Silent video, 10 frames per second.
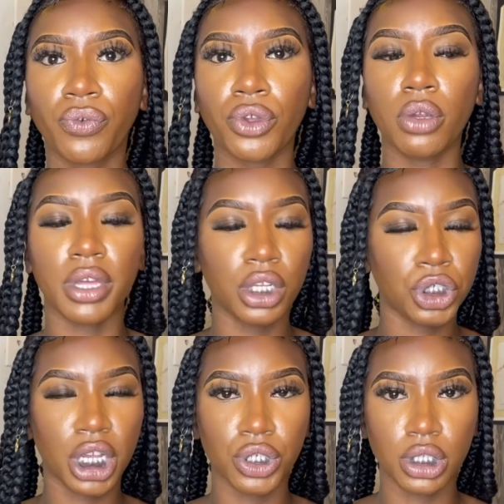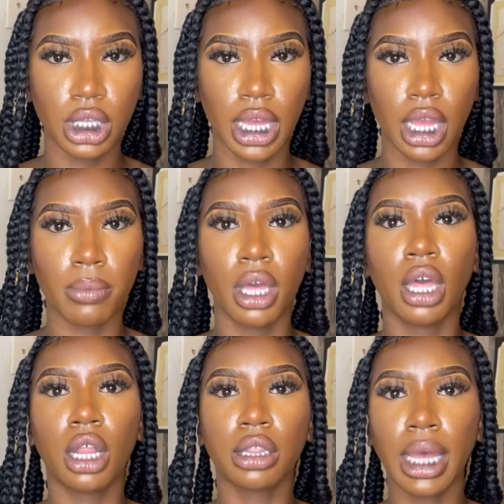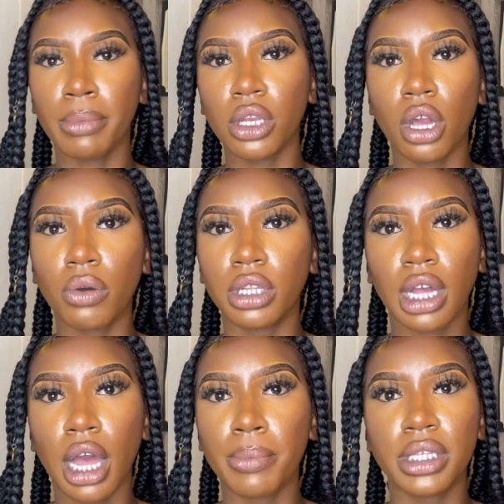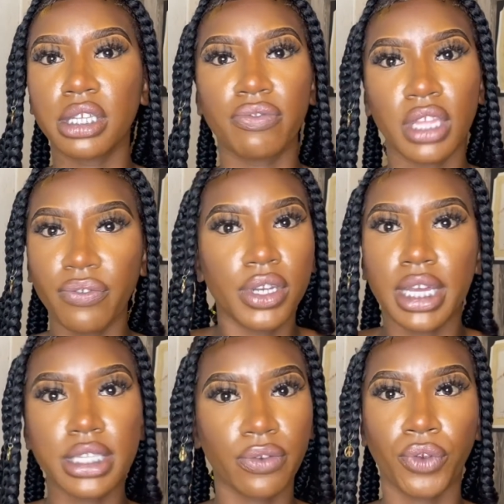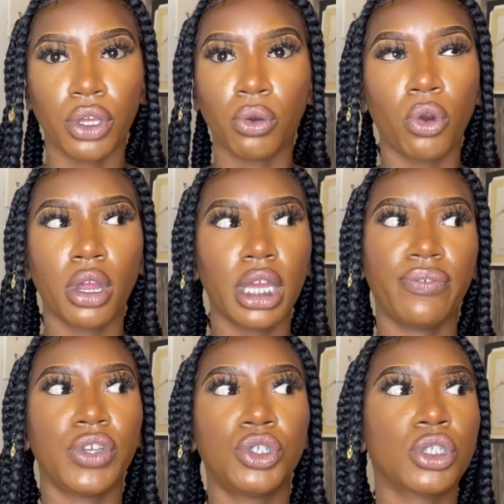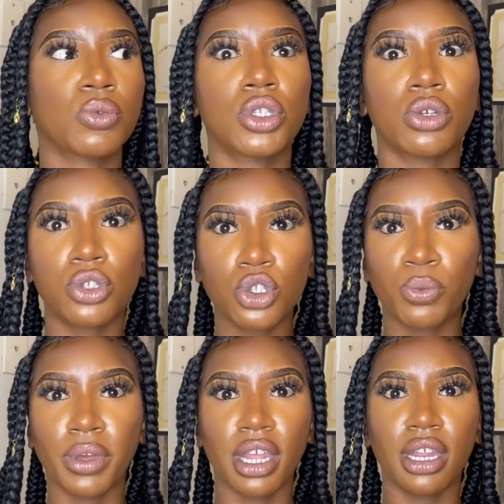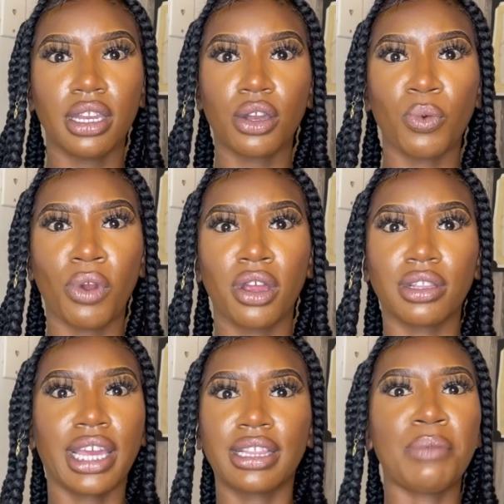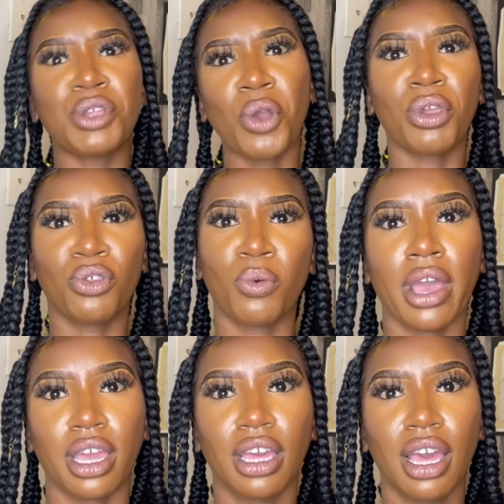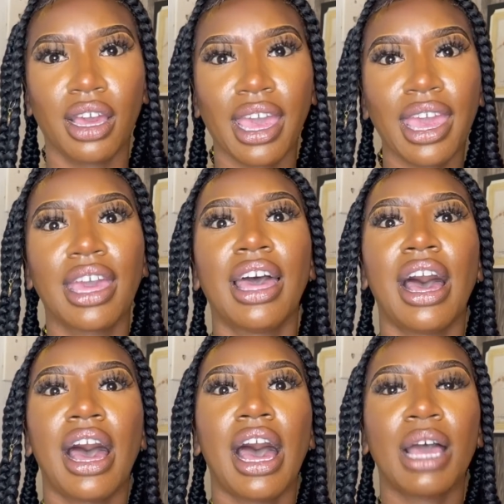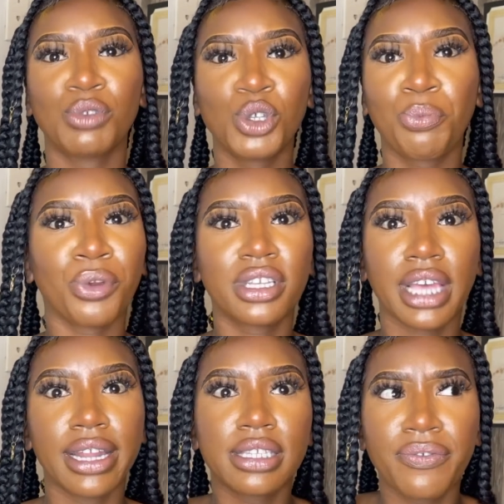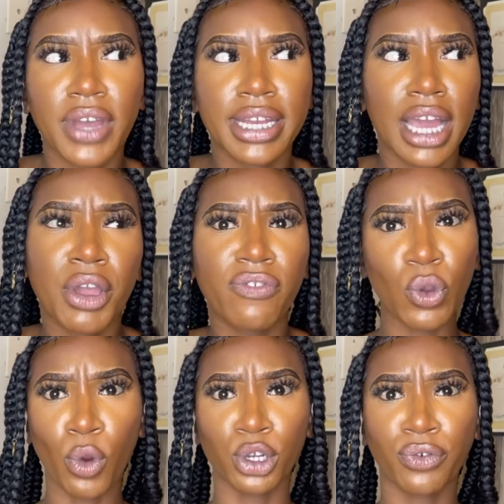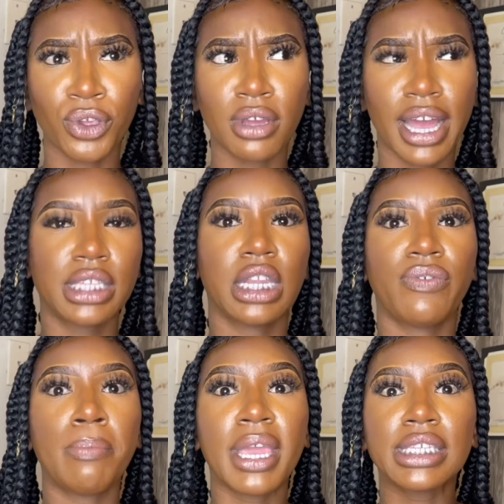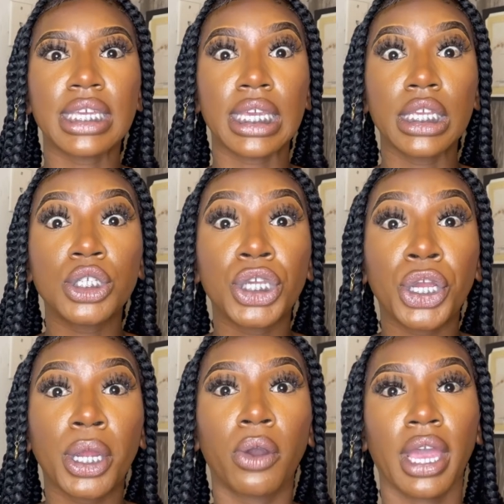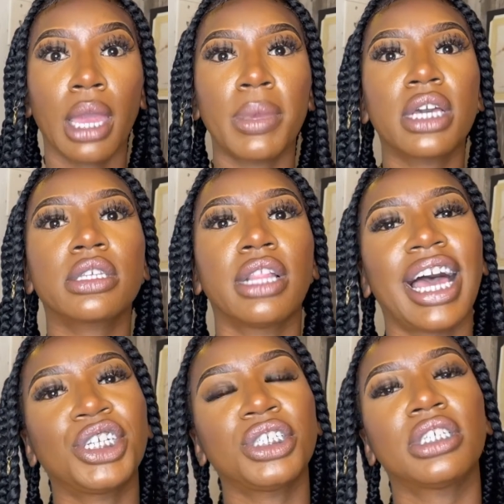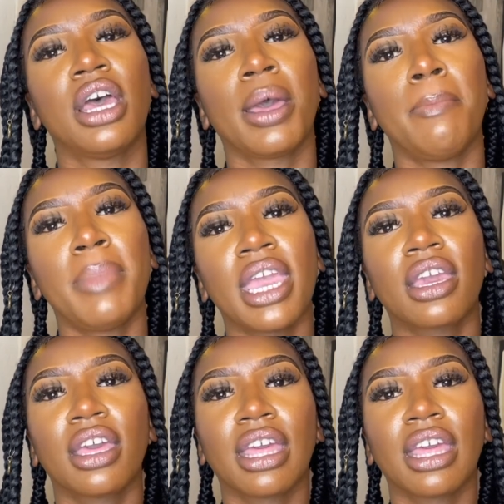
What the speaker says: you and it changes the game, let me know in the comments if it does it for you, or if it just was so stupid and it didn't work. Like, let me know either way, okay? I'm super excited to find out if it worked for you guys and if it makes it easier, okay? Because lashes make